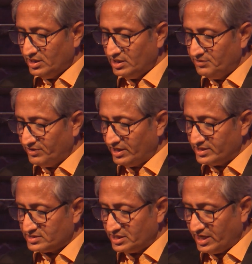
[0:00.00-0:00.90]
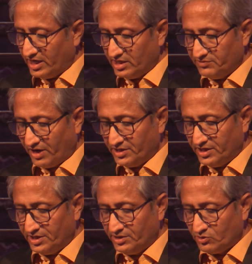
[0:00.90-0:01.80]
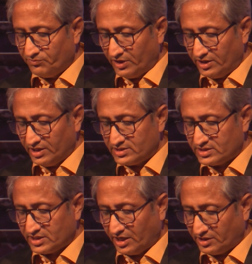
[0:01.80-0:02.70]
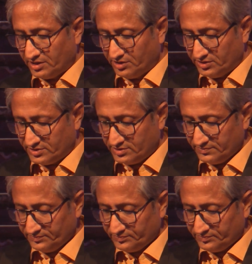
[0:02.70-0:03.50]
even as they are divided into various categories.